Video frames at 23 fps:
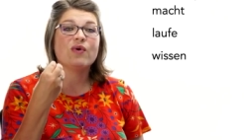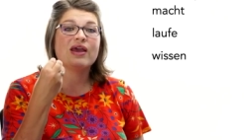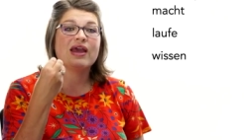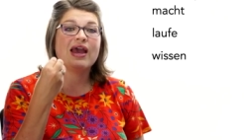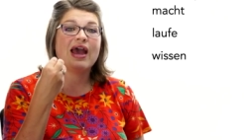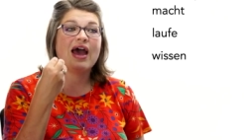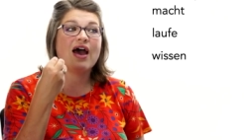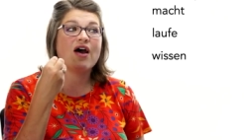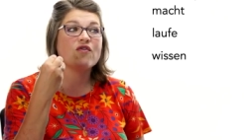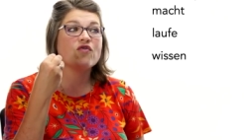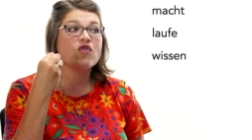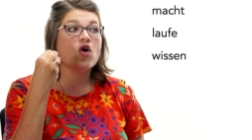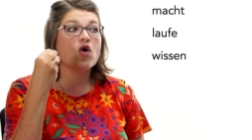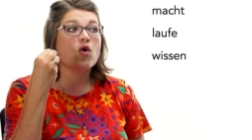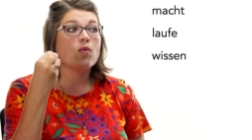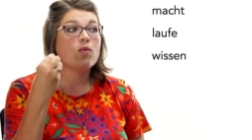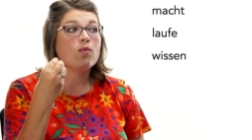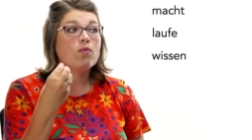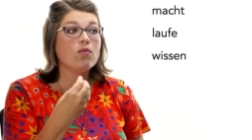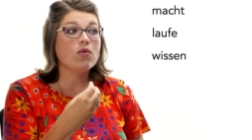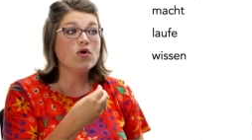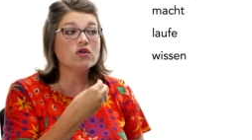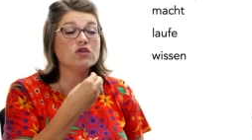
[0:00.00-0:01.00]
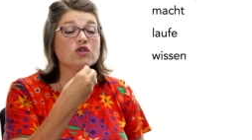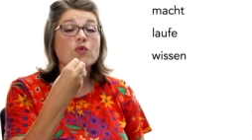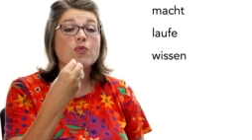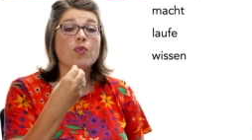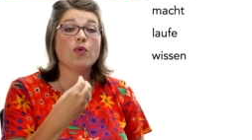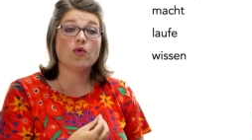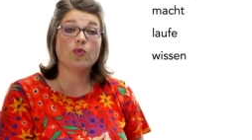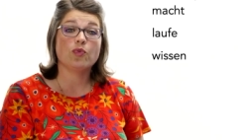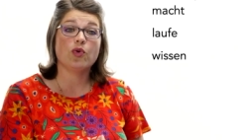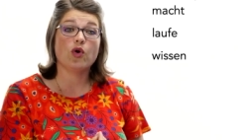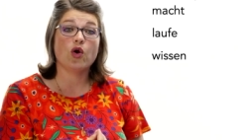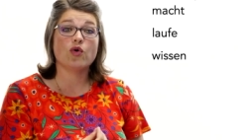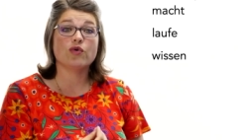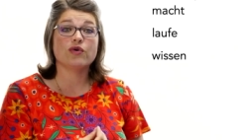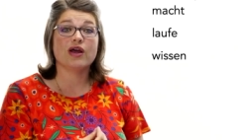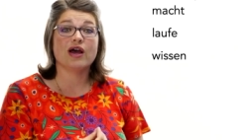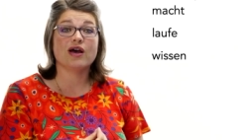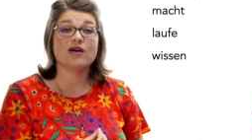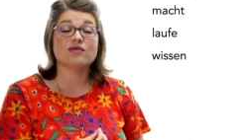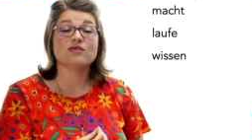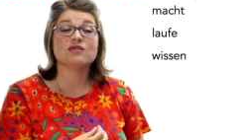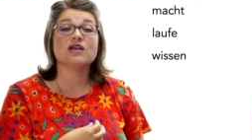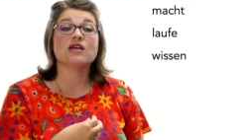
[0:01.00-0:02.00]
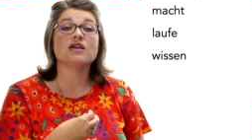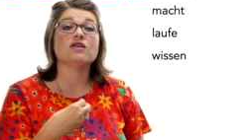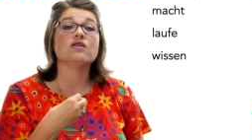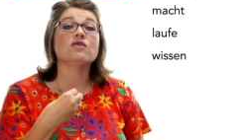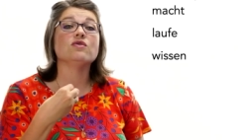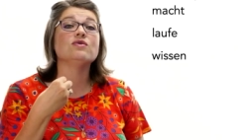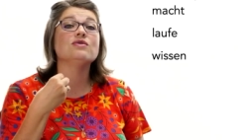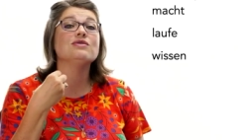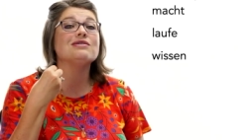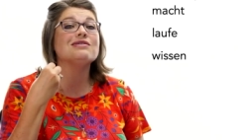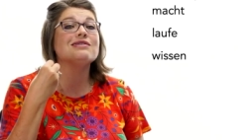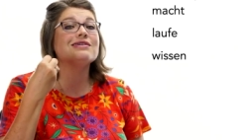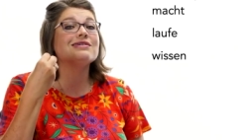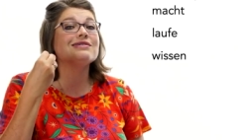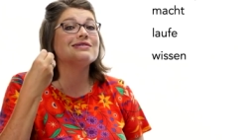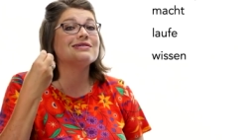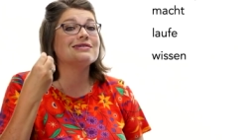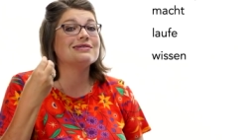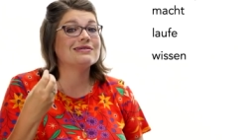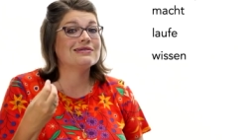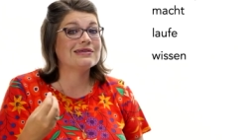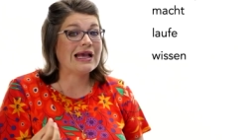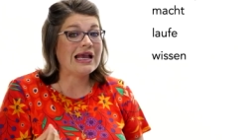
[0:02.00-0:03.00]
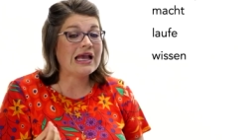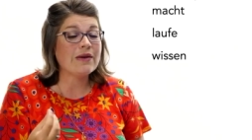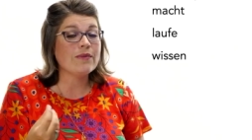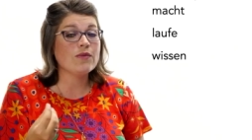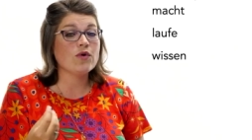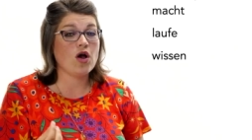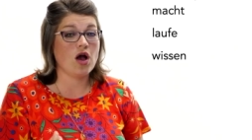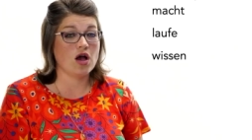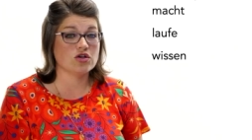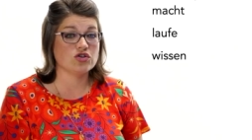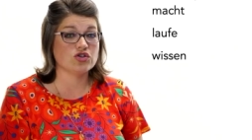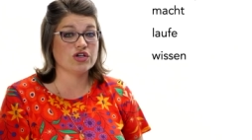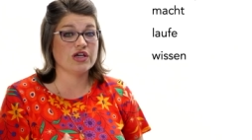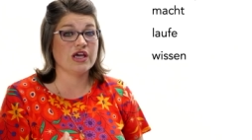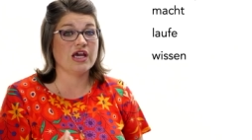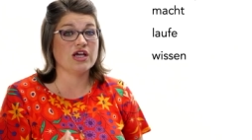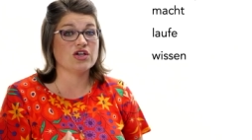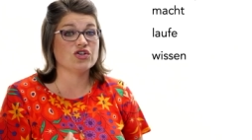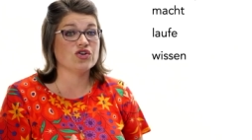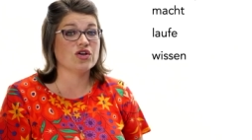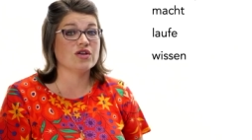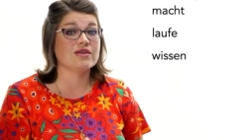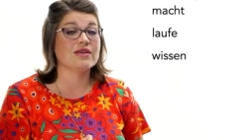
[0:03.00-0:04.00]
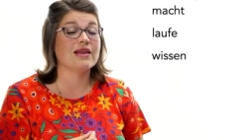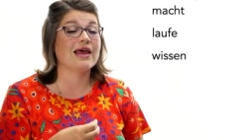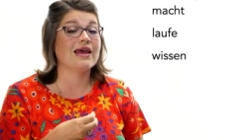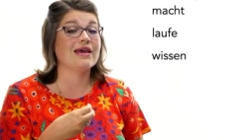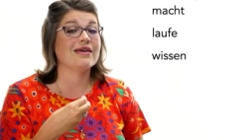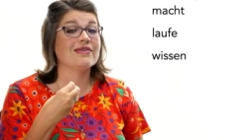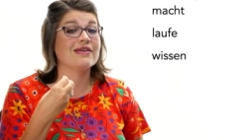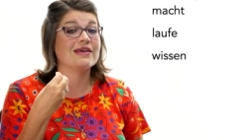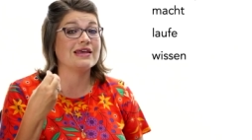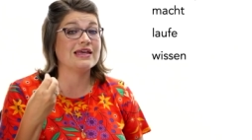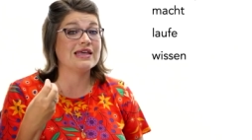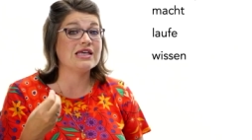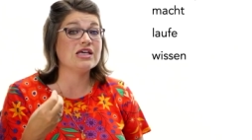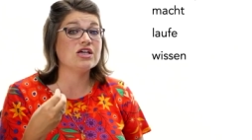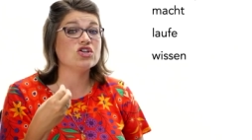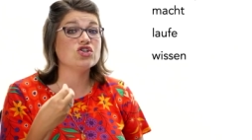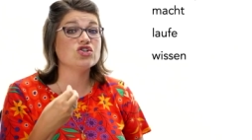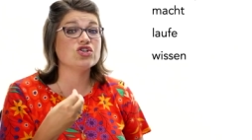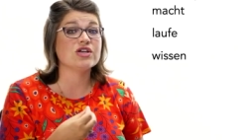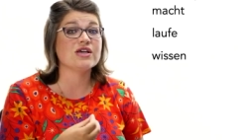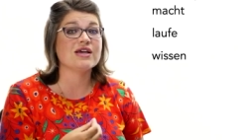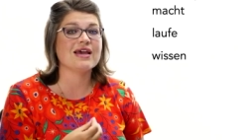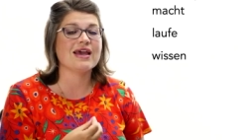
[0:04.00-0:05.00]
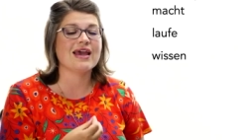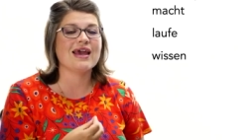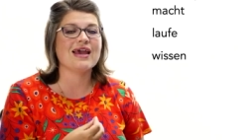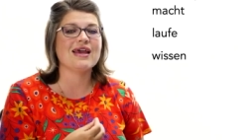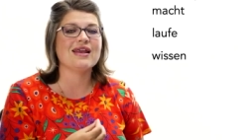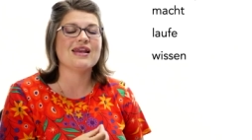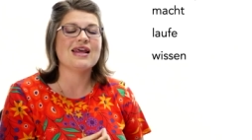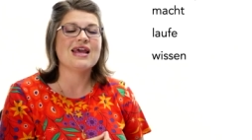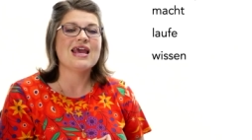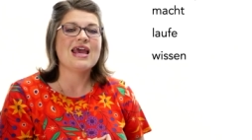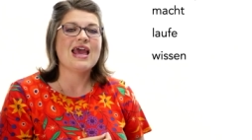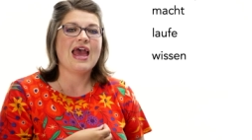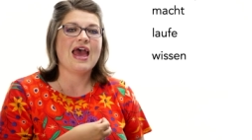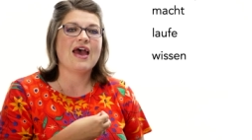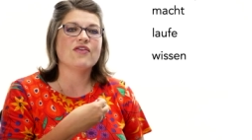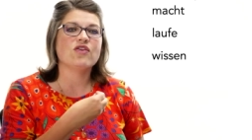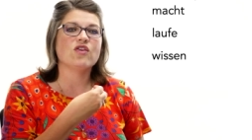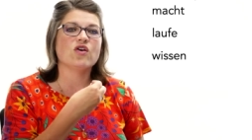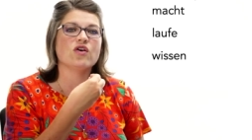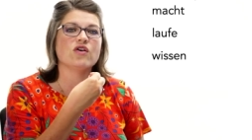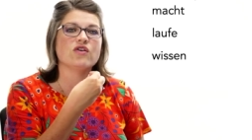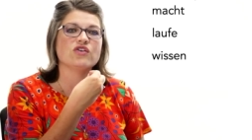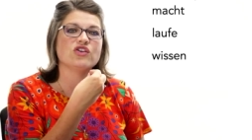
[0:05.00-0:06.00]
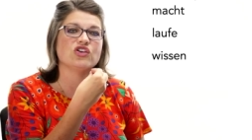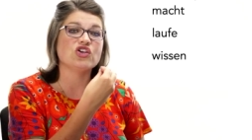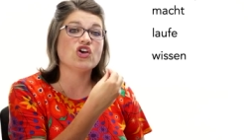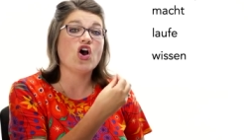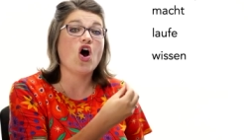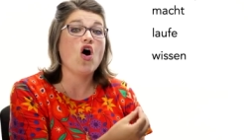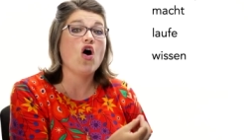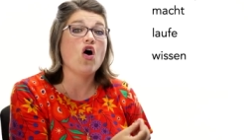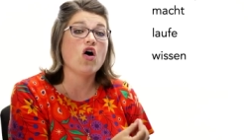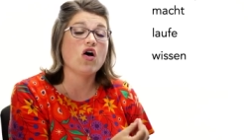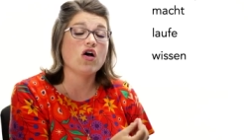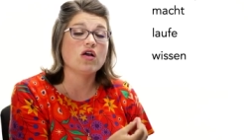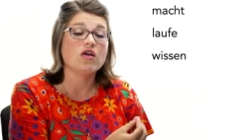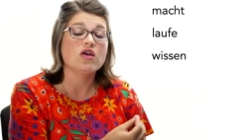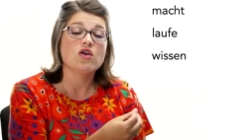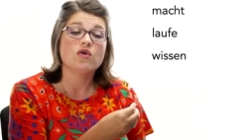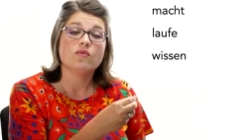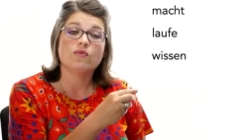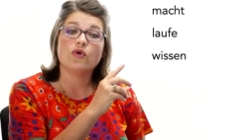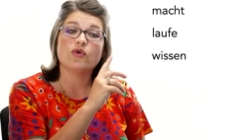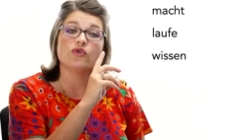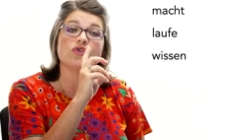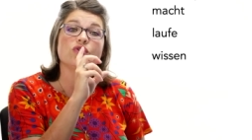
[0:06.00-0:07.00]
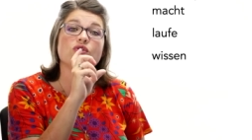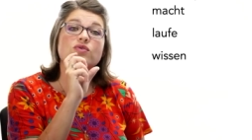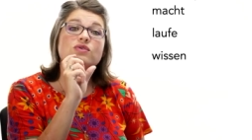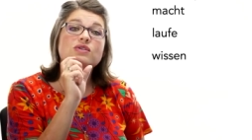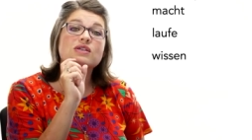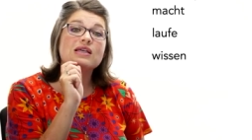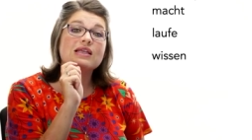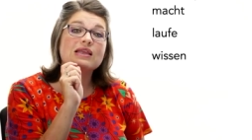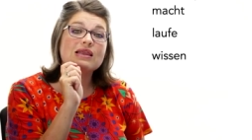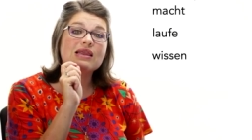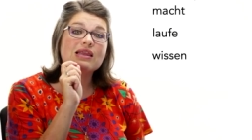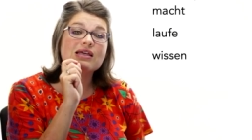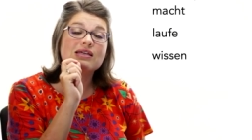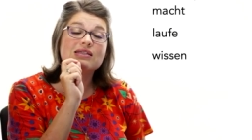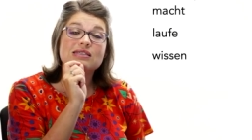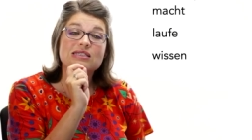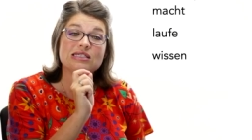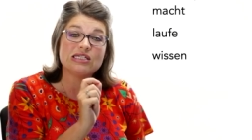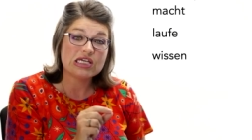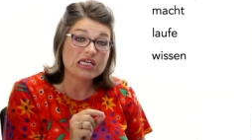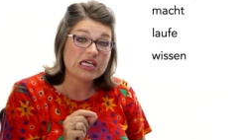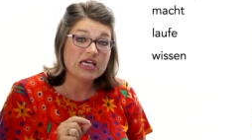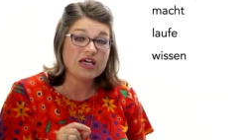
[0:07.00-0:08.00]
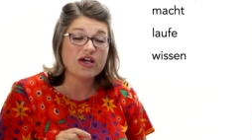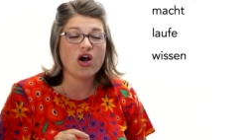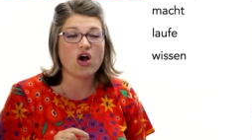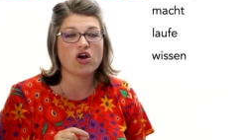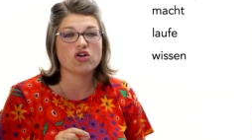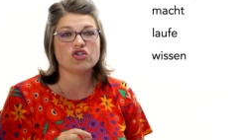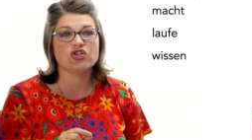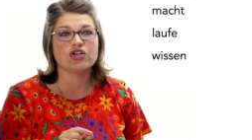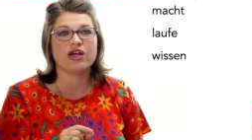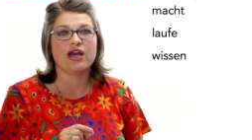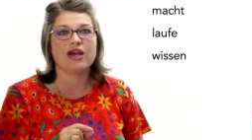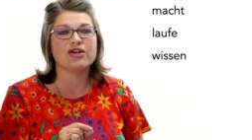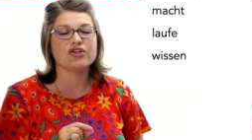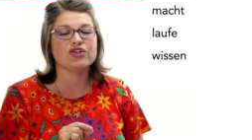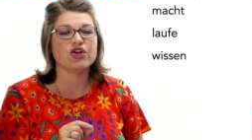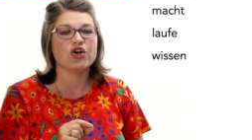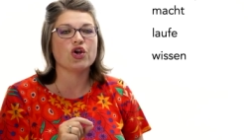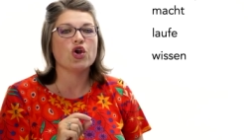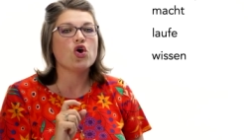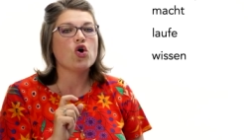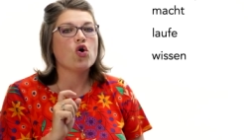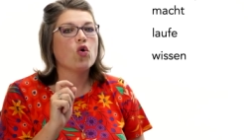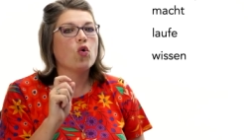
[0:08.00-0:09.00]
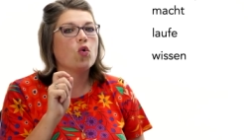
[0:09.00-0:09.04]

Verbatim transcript: we have multiple pronouns that use the same conjugation, like the he, she, it, and the y'all, both using the T conjugation,